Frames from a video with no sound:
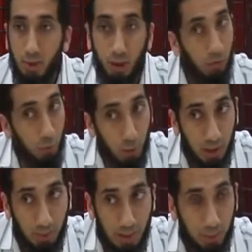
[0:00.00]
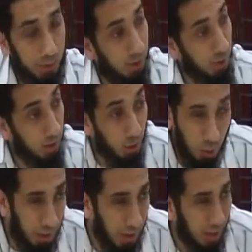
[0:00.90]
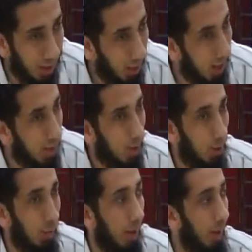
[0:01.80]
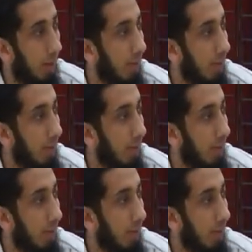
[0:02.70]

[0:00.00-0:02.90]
And if you put them in that position, you don't think Allah will ask you about